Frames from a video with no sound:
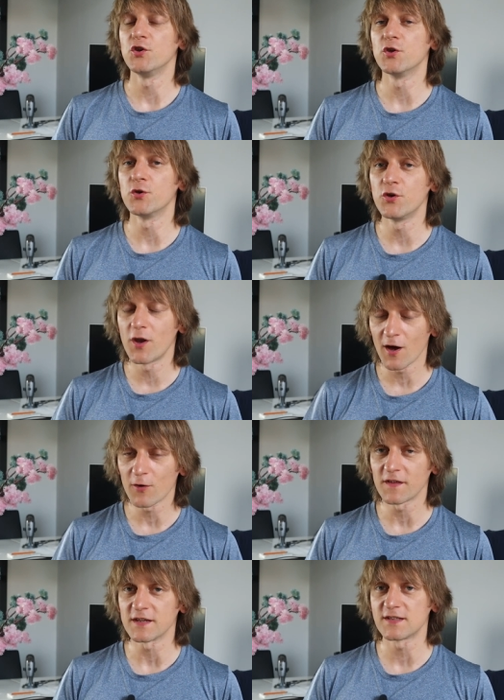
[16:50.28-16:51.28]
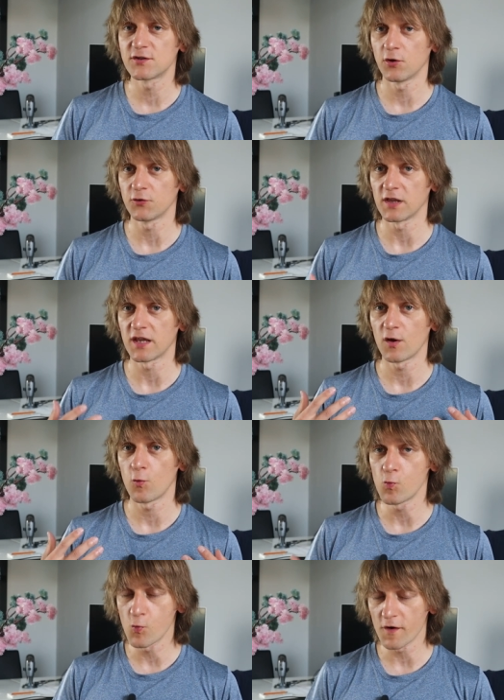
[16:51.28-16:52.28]
you know that it's totally
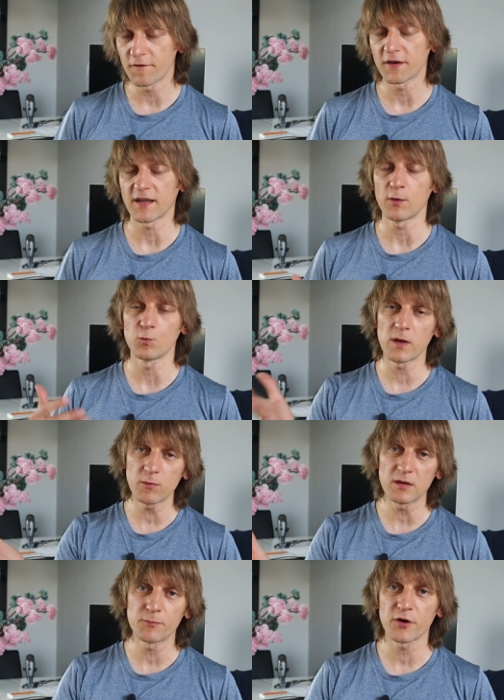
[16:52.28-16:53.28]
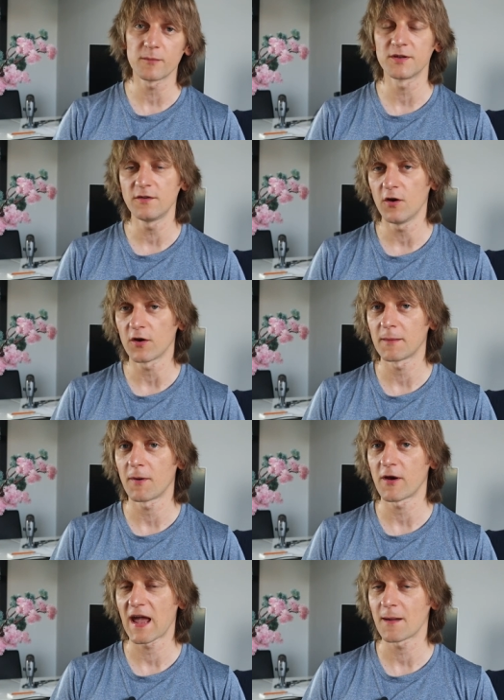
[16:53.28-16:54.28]
worth it. And we will probably talk
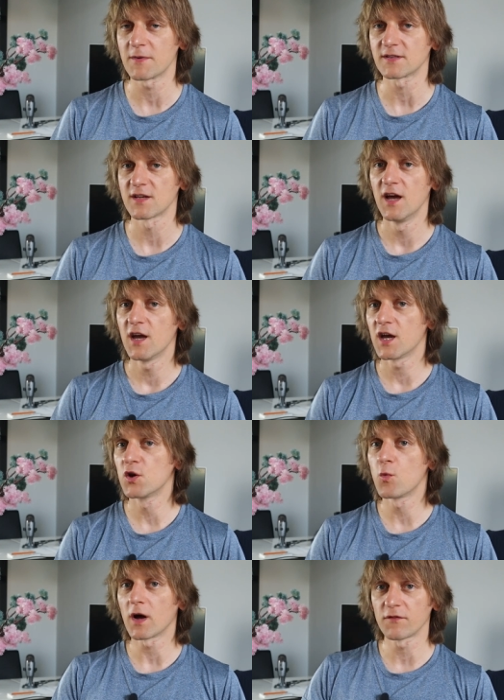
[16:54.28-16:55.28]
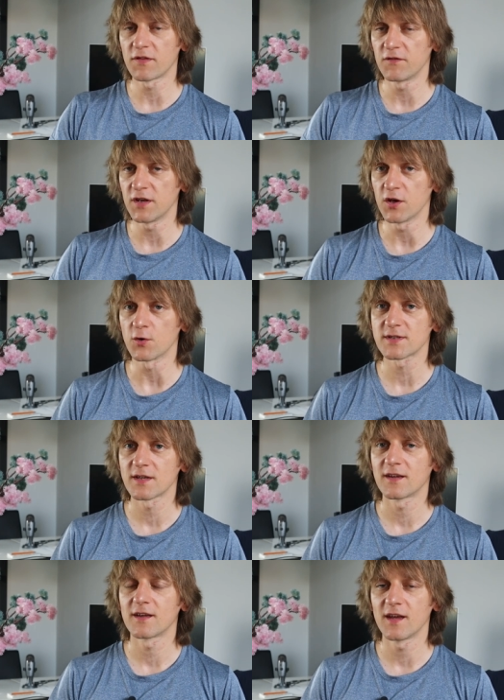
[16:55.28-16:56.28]
about habits in one of the videos
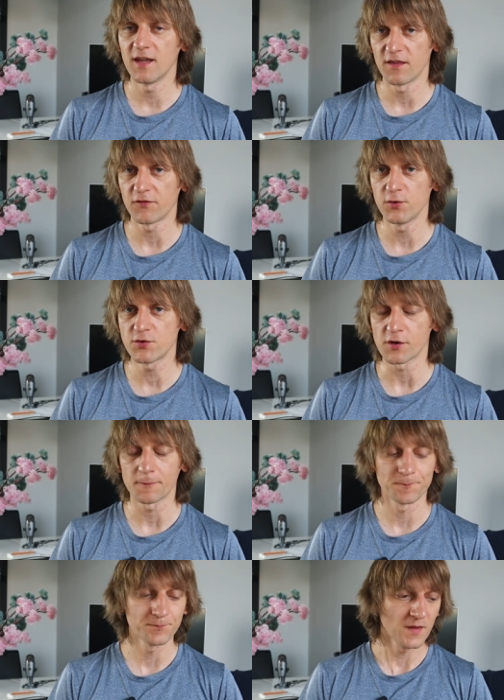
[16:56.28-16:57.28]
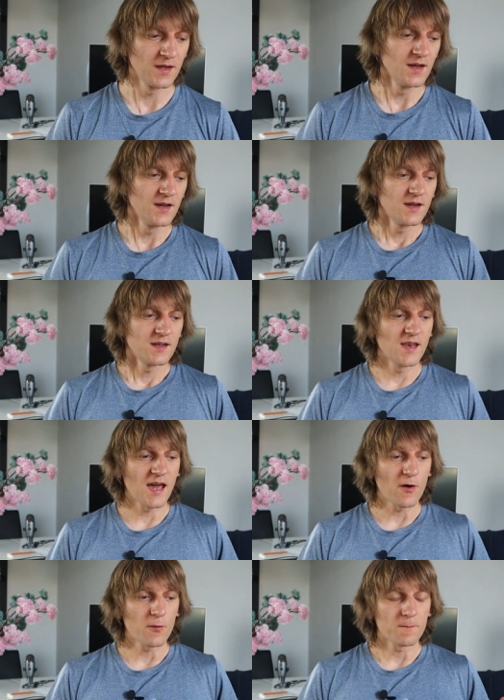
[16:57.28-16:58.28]
in the future.
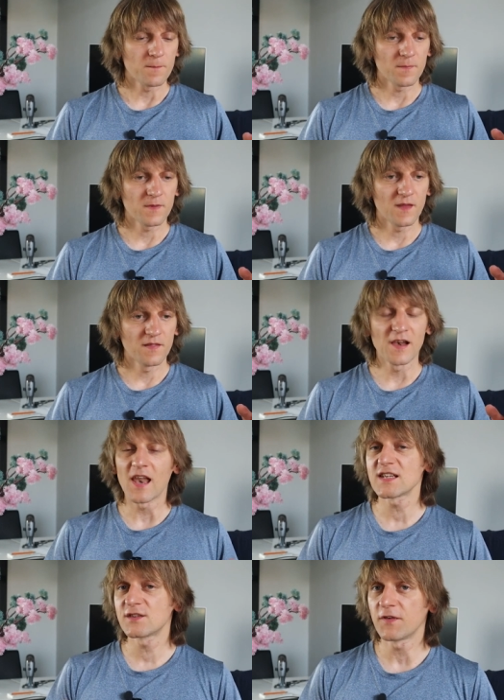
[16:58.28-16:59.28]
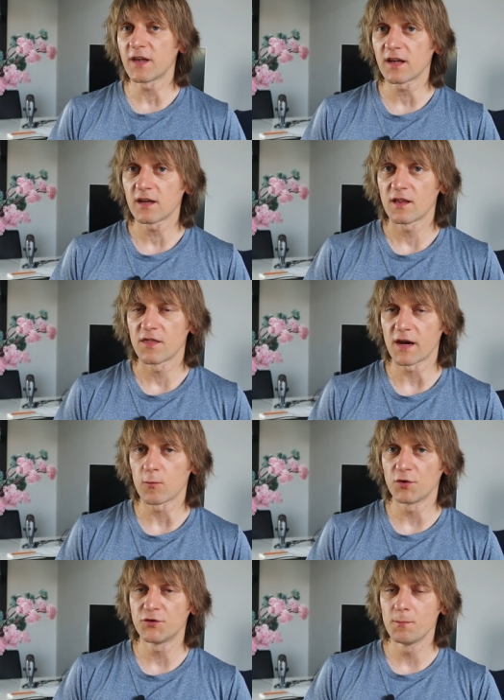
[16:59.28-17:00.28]
Now, the last thing that I
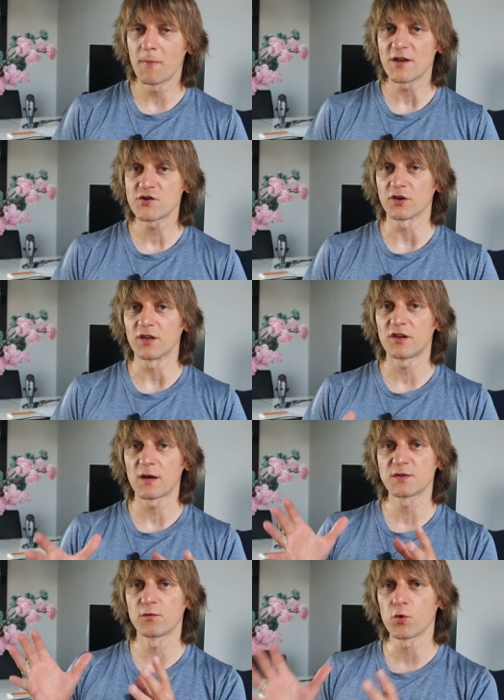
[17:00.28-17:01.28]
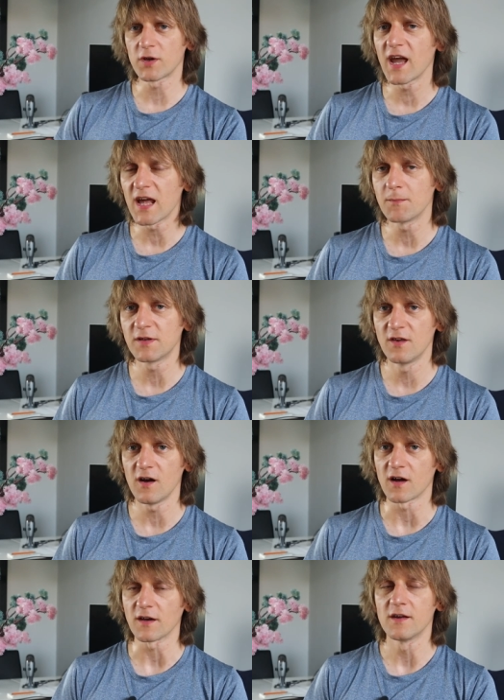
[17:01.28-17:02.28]
want to mention in terms of what can be
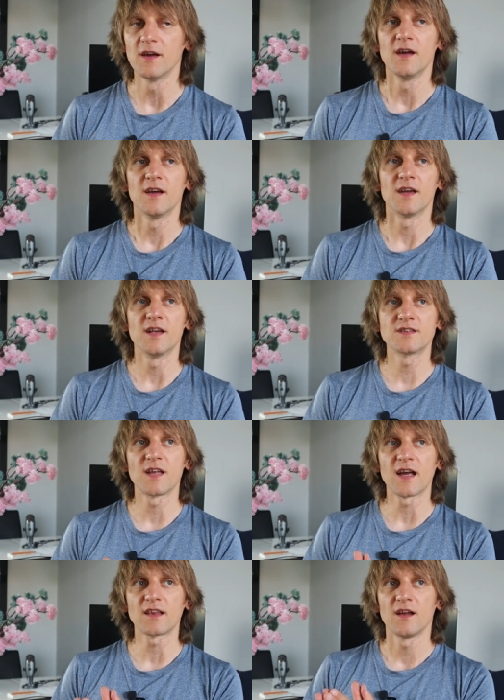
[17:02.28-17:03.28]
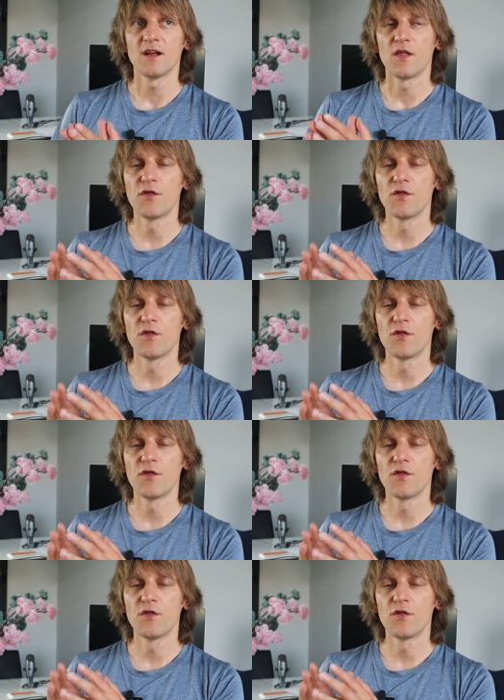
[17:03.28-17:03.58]
done is that